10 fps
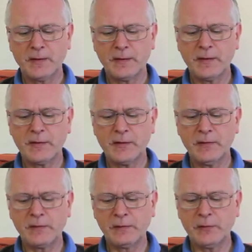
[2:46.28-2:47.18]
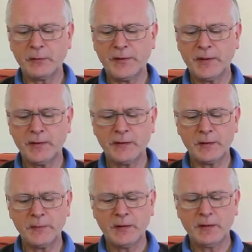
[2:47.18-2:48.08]
He turned and looked behind
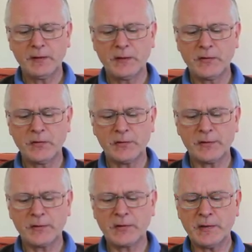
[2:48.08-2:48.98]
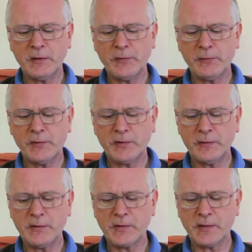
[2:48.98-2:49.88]
him, and saw that the slope on which he
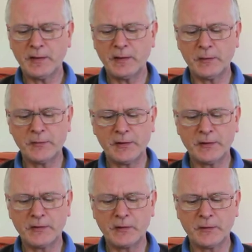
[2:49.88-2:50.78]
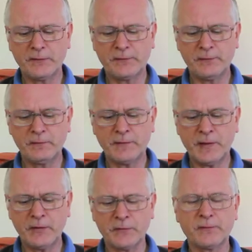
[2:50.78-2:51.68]
was standing belonged to a
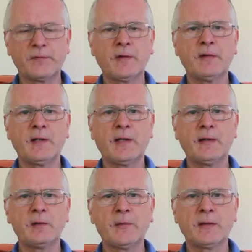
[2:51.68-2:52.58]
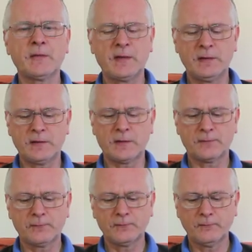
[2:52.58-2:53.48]
range of far higher mountains.
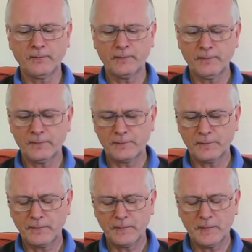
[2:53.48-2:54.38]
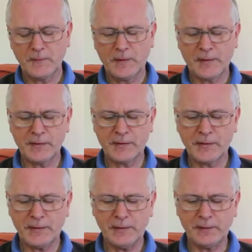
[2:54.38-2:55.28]
"I
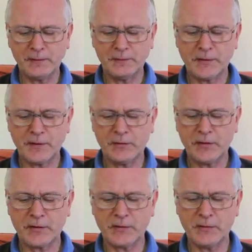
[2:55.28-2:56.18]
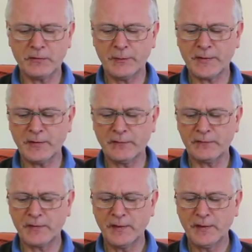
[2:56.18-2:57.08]
see," said Shasta to himself.
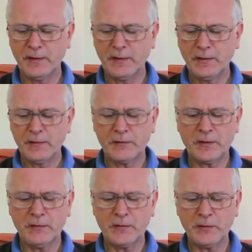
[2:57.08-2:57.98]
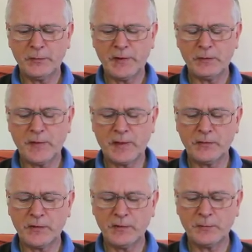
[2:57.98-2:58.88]
"Those are the big
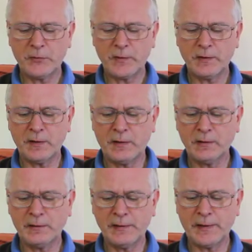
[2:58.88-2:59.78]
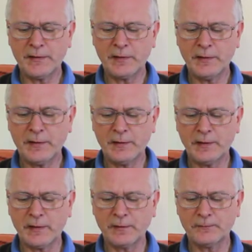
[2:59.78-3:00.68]
mountains between Archenland and Narnia.